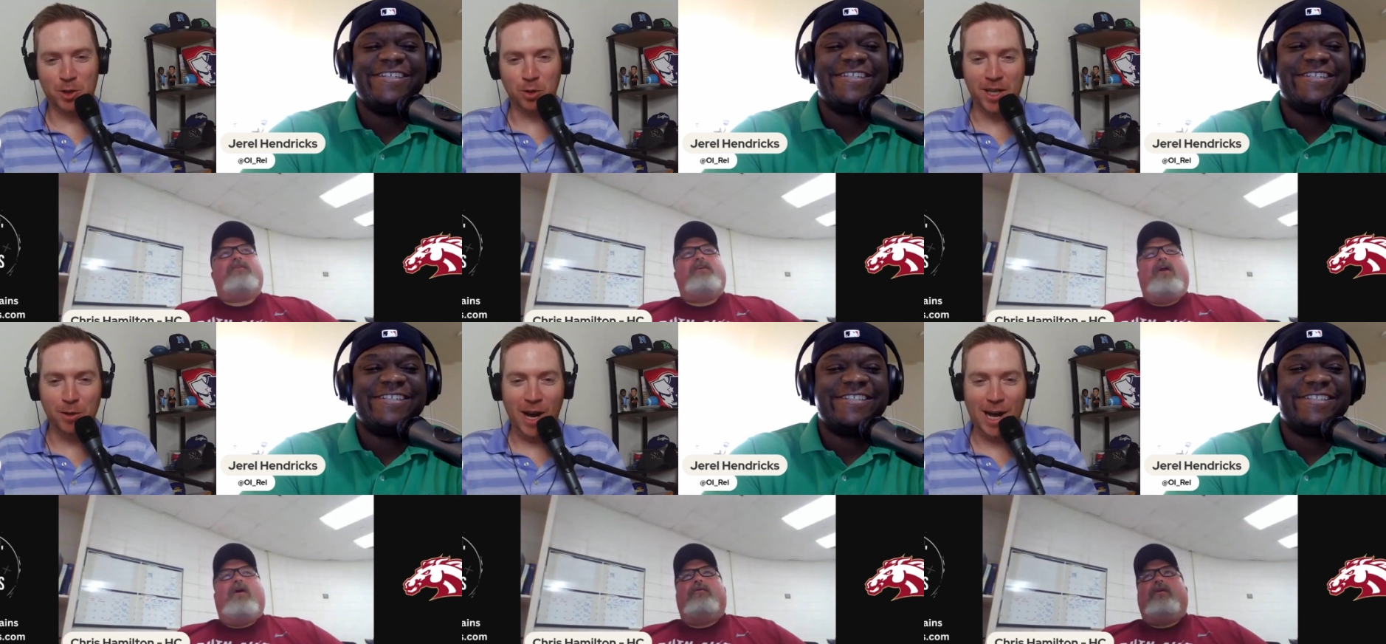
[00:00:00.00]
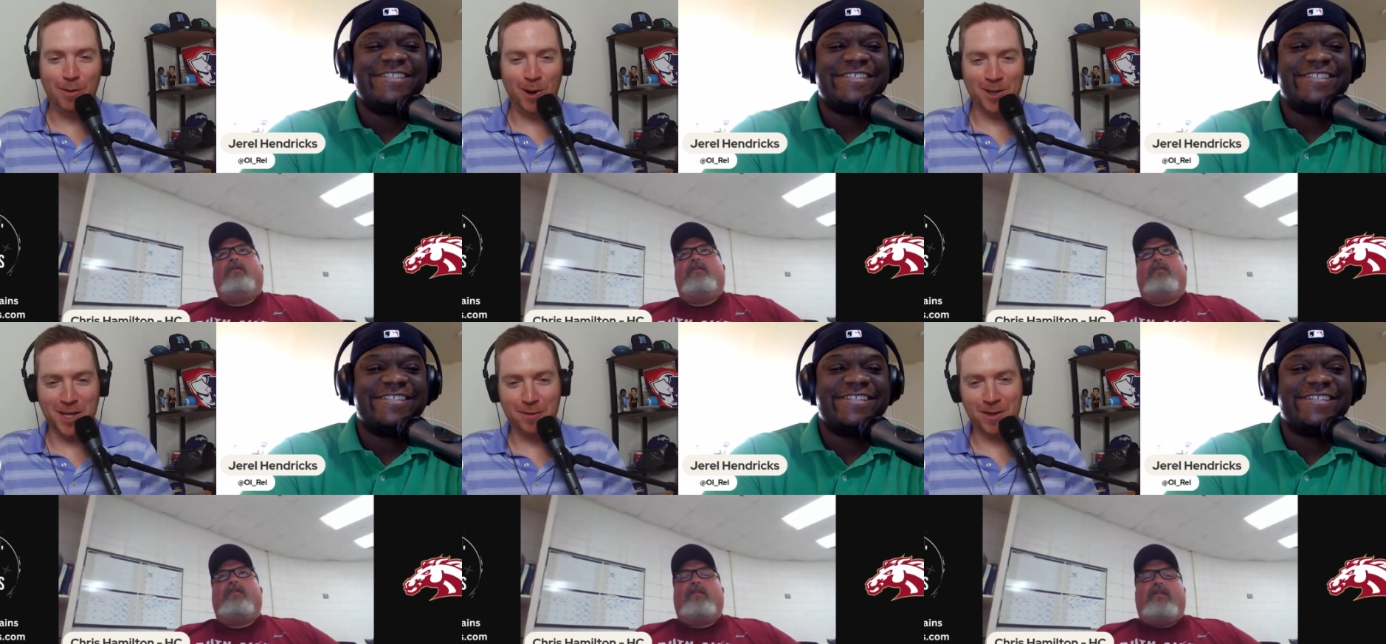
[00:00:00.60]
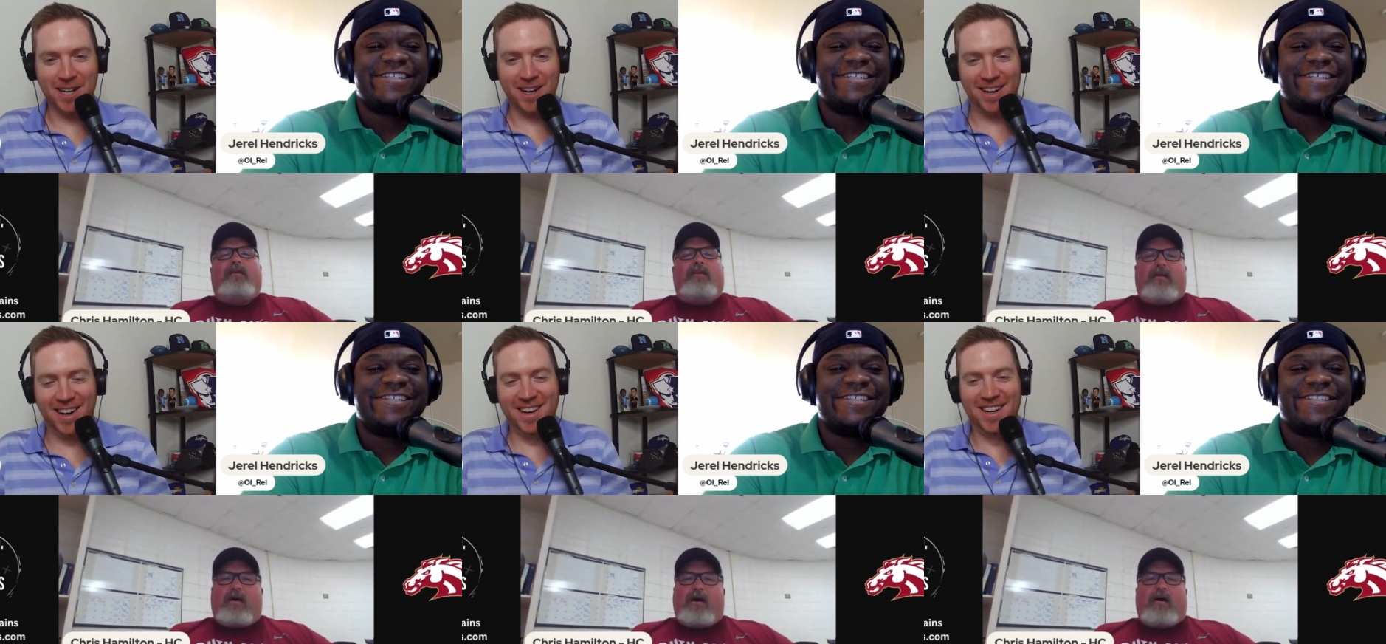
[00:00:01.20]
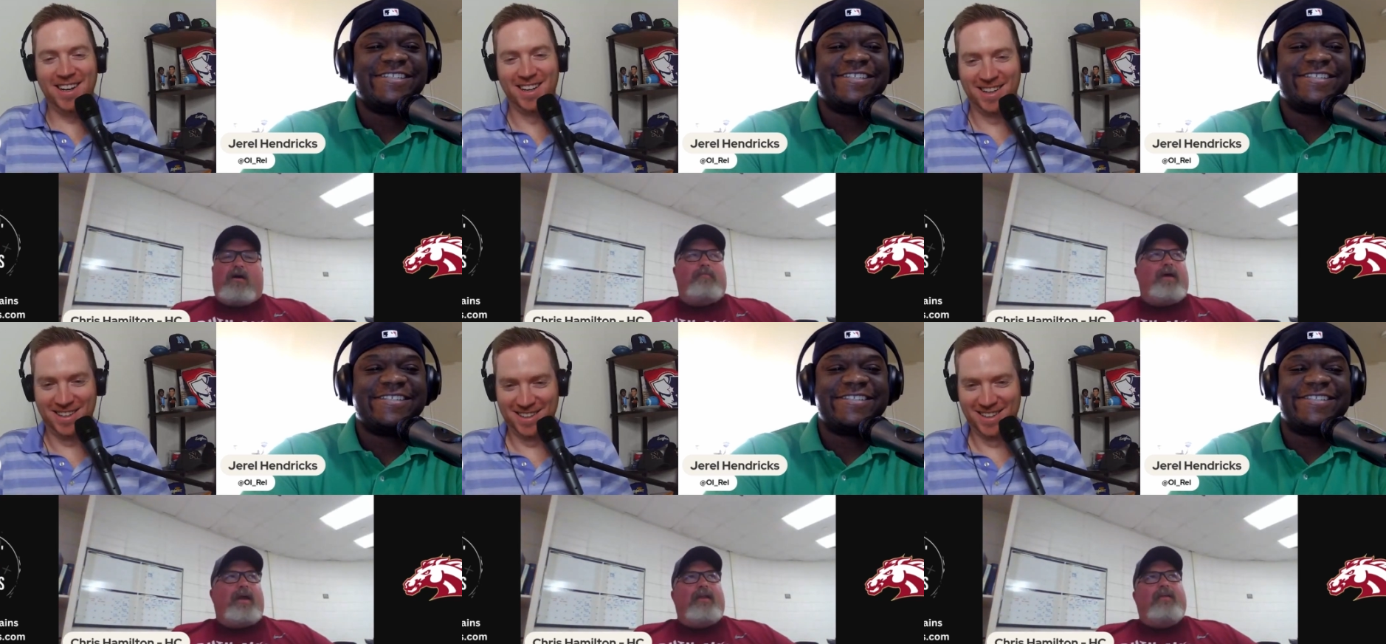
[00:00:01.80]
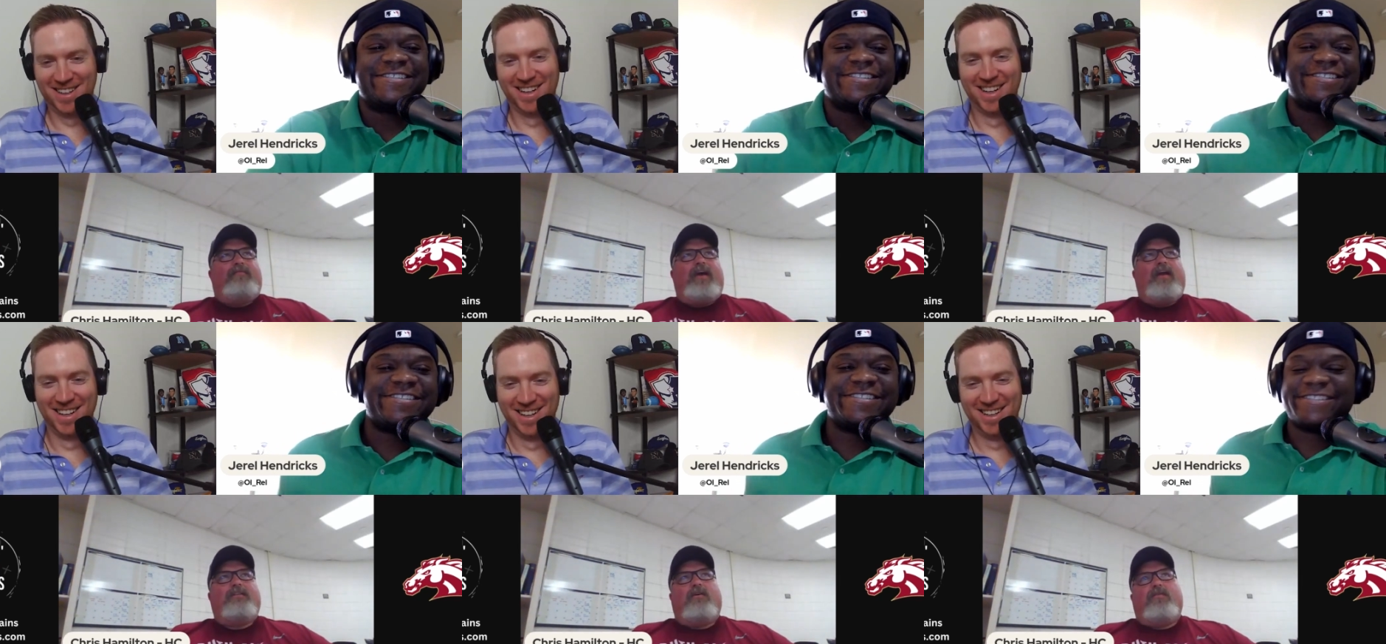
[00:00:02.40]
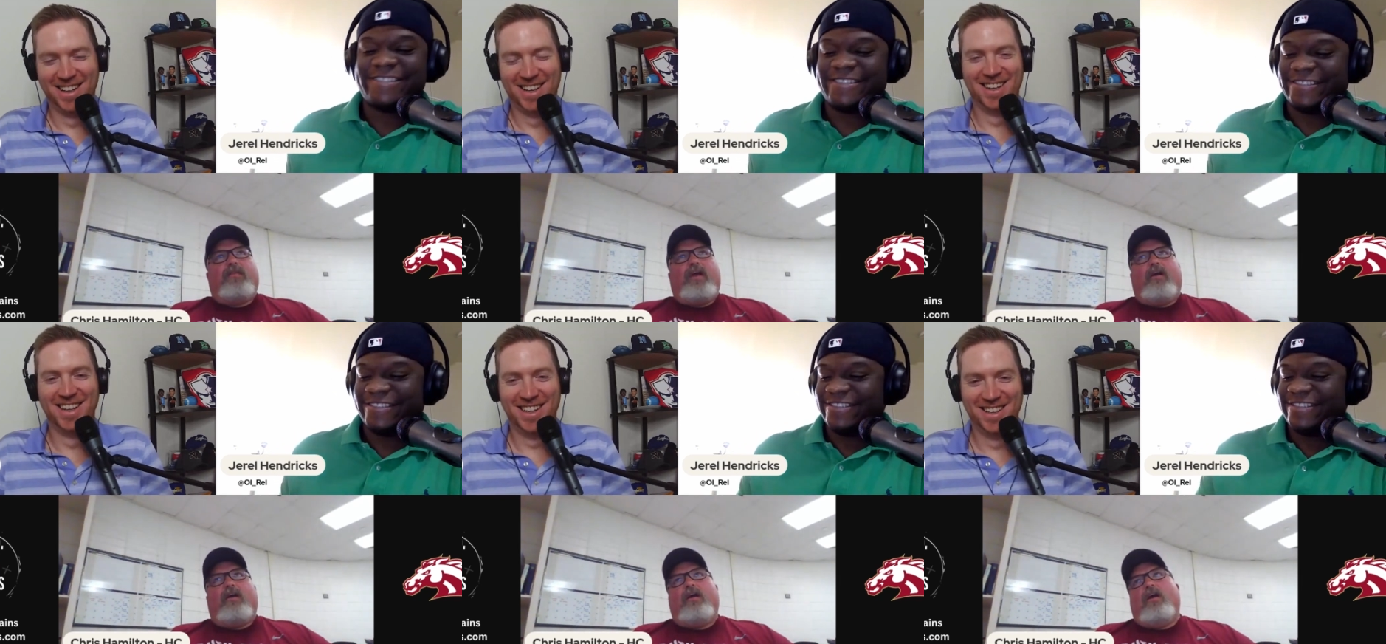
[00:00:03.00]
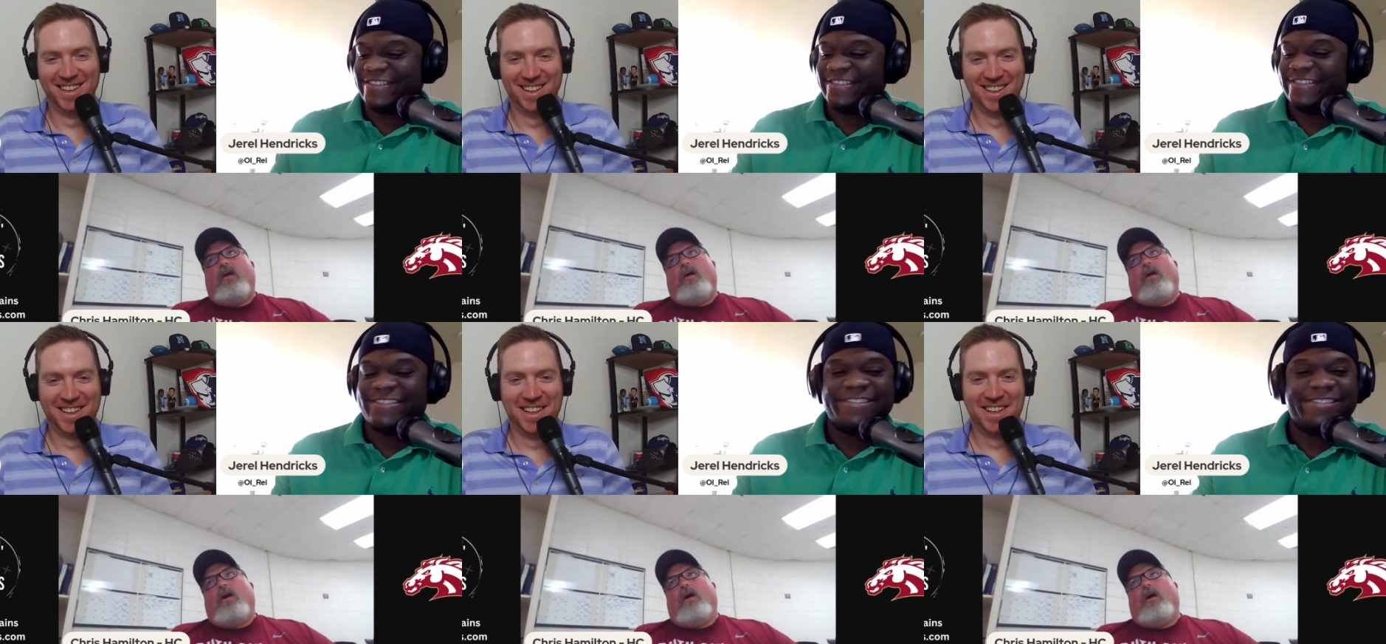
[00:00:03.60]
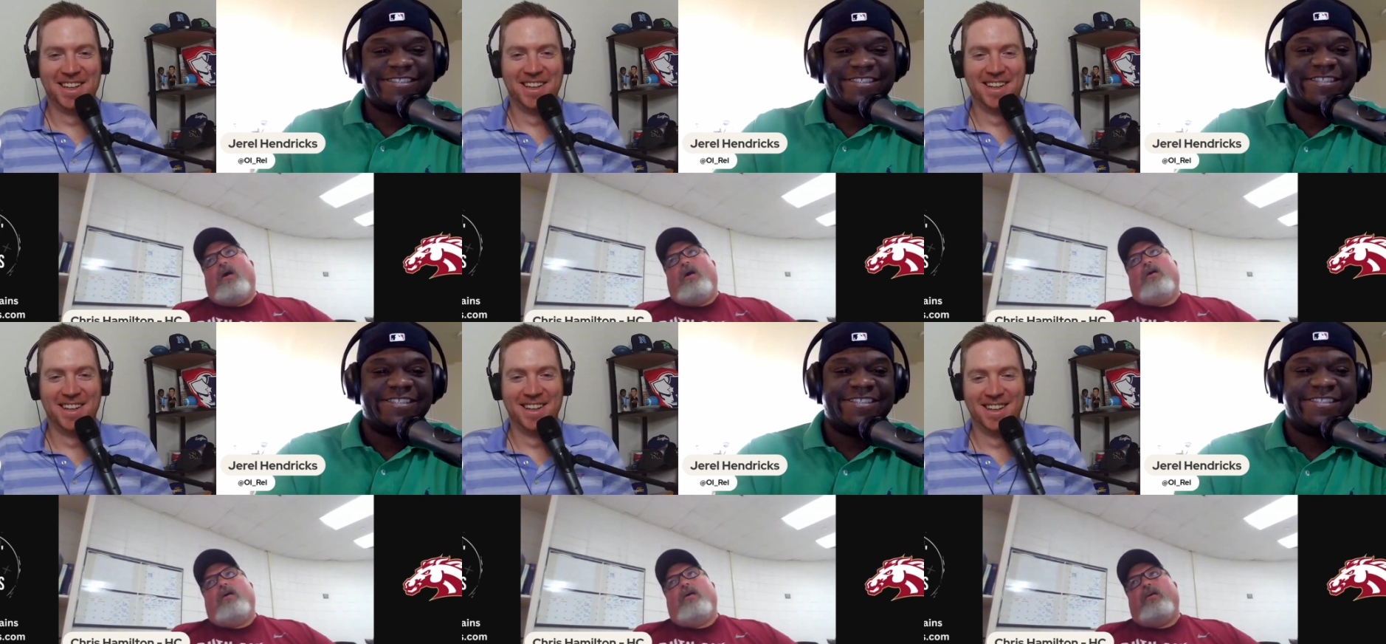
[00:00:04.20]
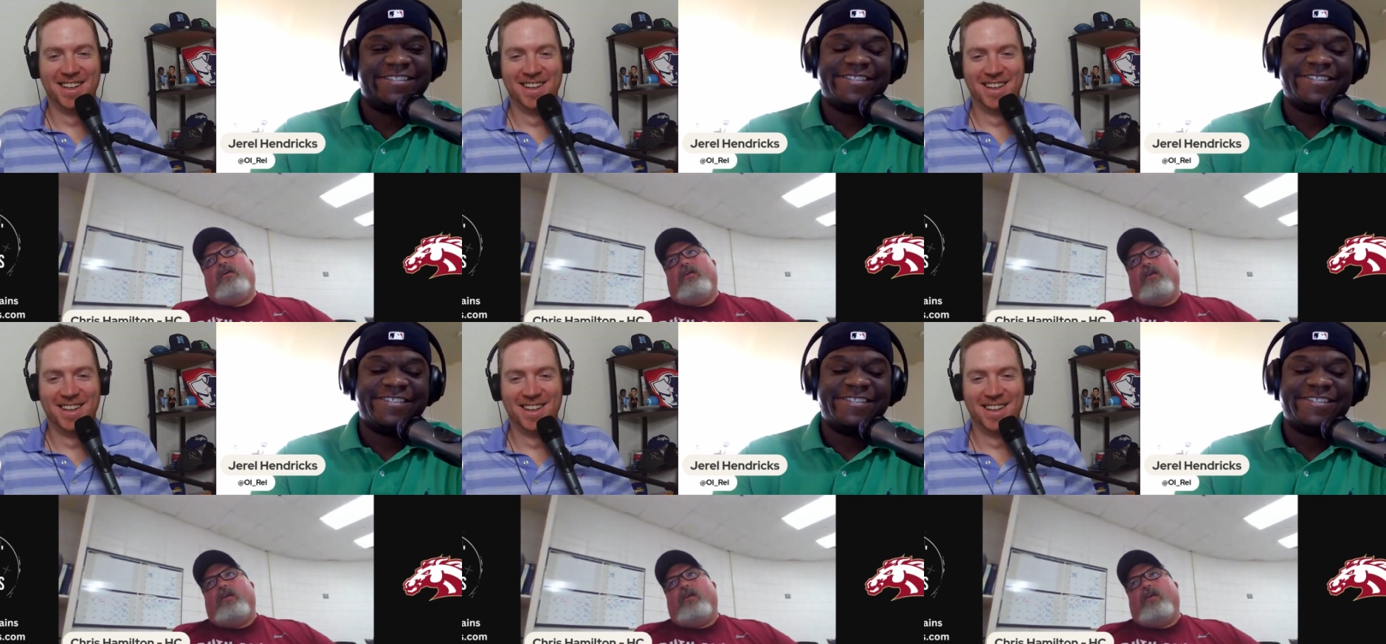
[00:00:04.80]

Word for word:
Speaker 1: Between you know, the white walls over there.
Speaker 2: Oh, man, the fans over there. Uh, you